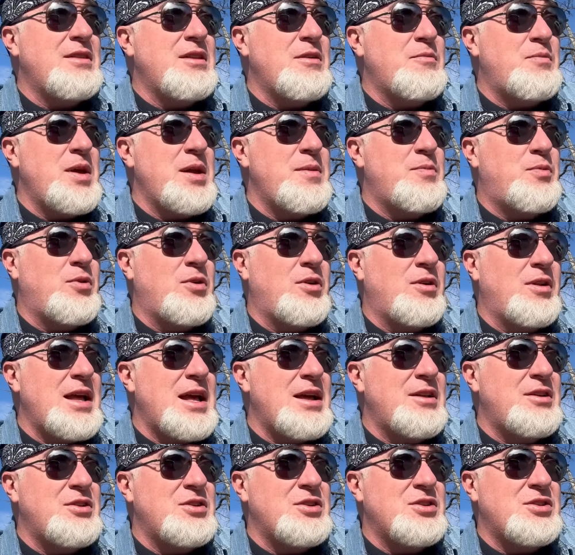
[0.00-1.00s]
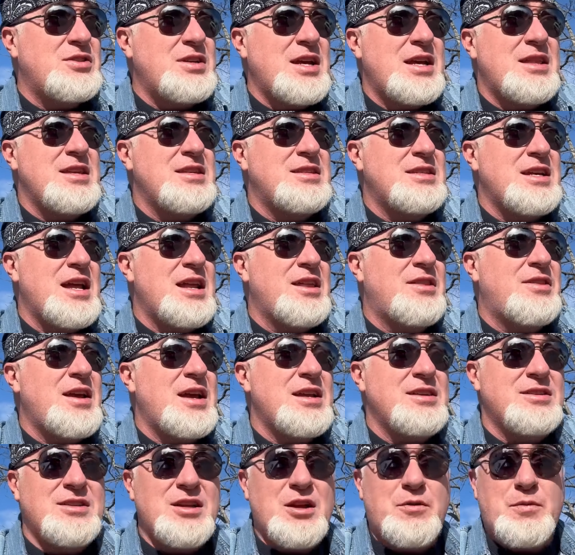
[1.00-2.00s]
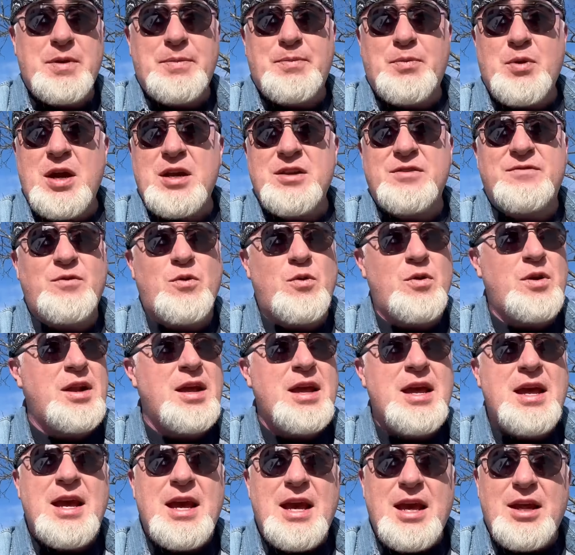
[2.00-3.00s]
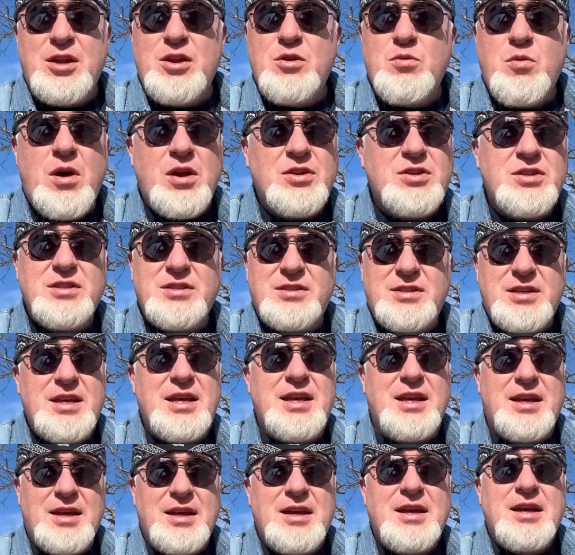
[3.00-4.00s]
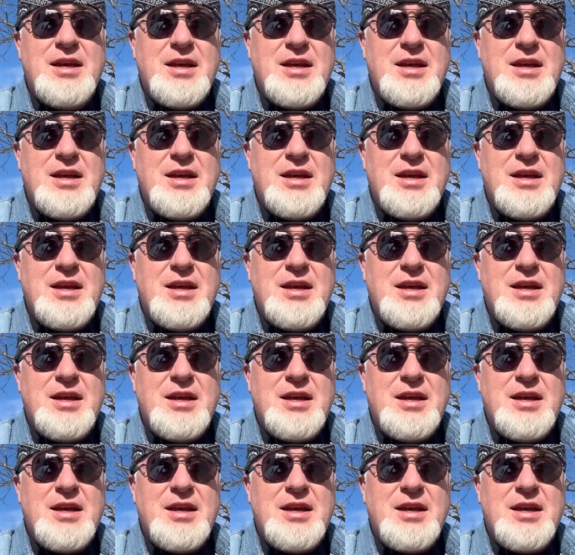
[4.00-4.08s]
that people are allowed to just say these kind of things and they'll be praised for it. And you watch and see.